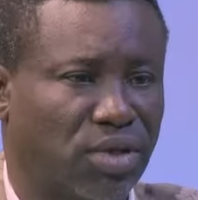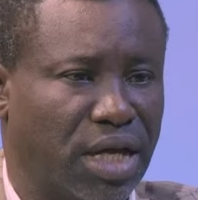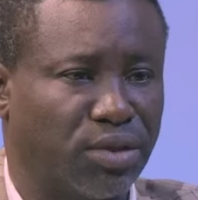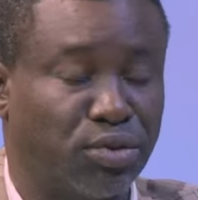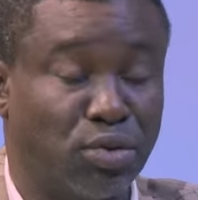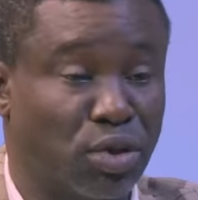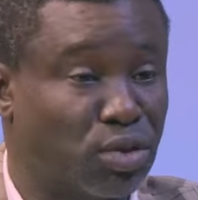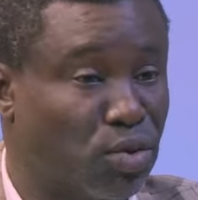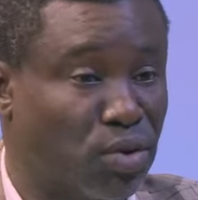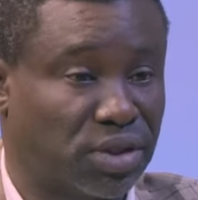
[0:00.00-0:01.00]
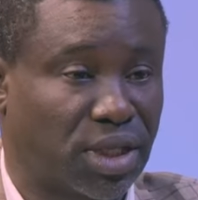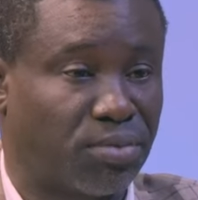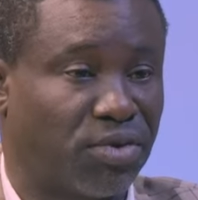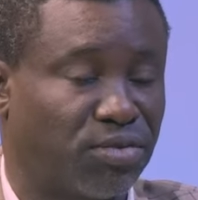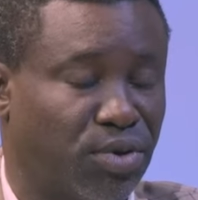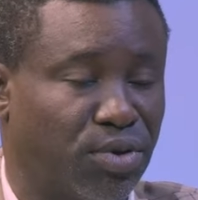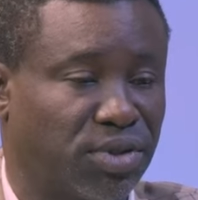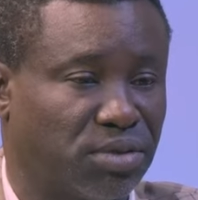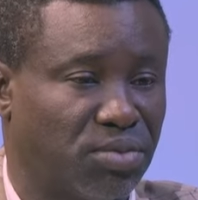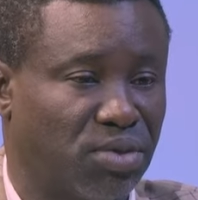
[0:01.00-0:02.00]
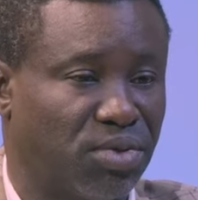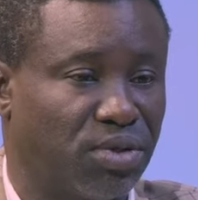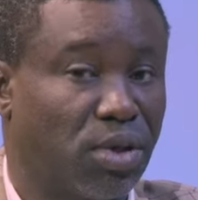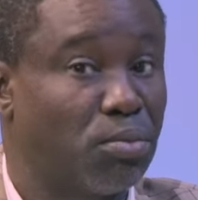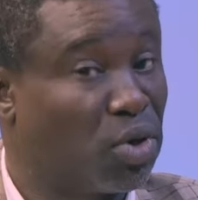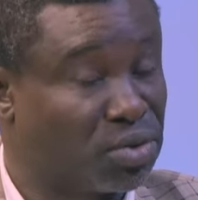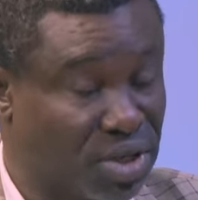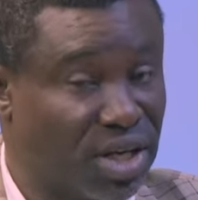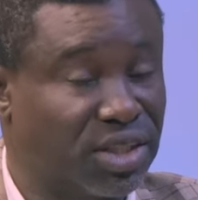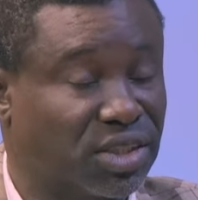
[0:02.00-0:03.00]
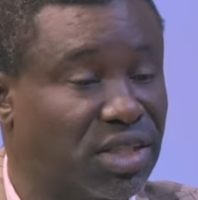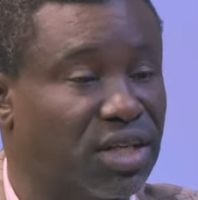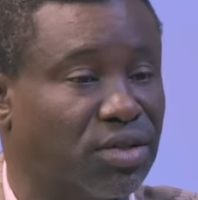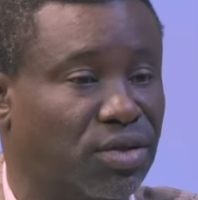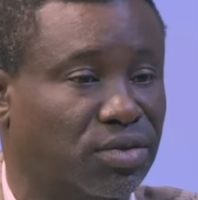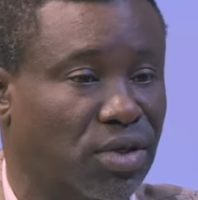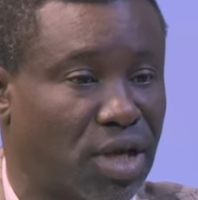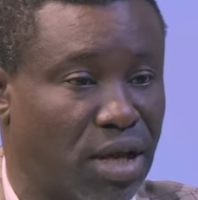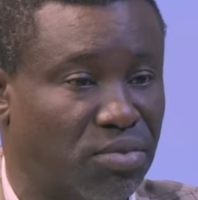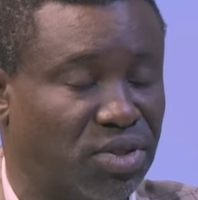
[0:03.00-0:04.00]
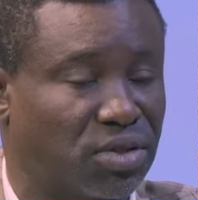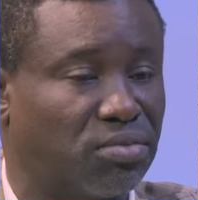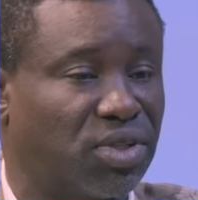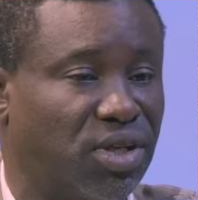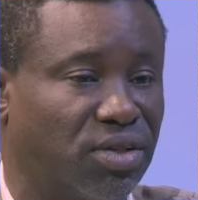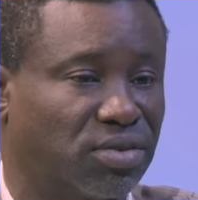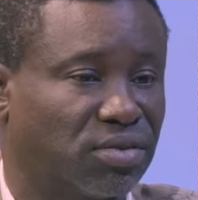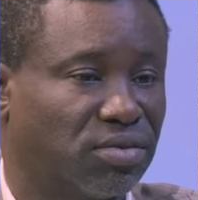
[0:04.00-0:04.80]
I do not know what type of growth it may be, but really see a doctor. It can be something else.